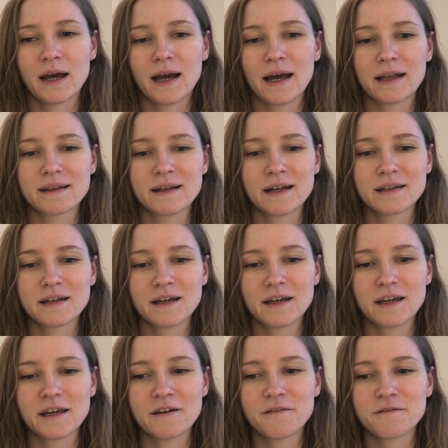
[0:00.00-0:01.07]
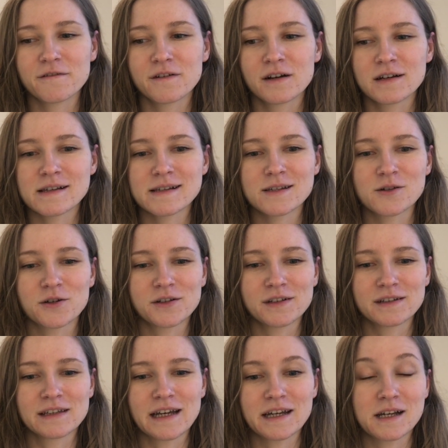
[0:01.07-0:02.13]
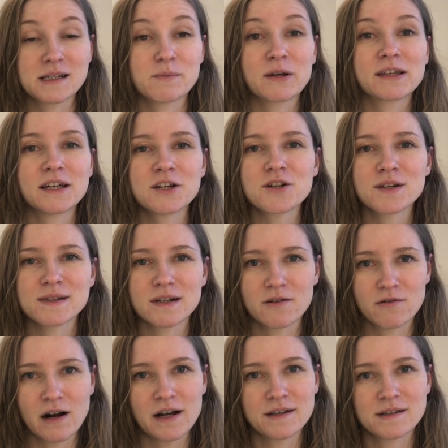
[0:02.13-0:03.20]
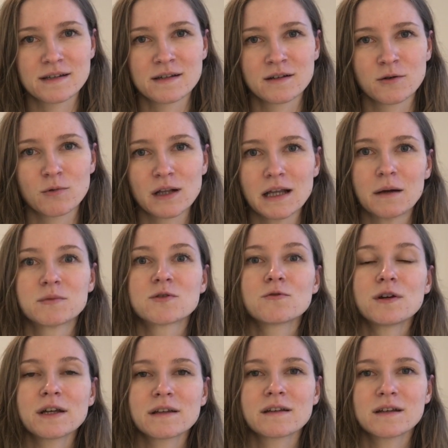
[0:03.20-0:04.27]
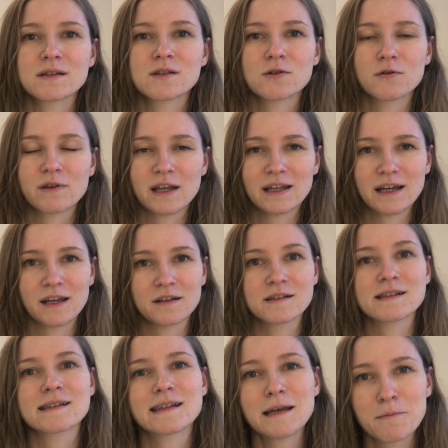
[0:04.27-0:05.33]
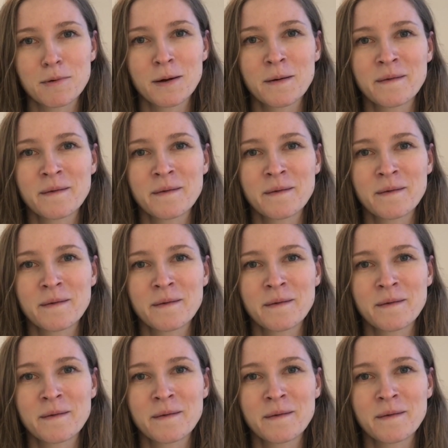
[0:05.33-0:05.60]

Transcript: And then if certain like expectations arise, well, I'm doing this so that I can sleep.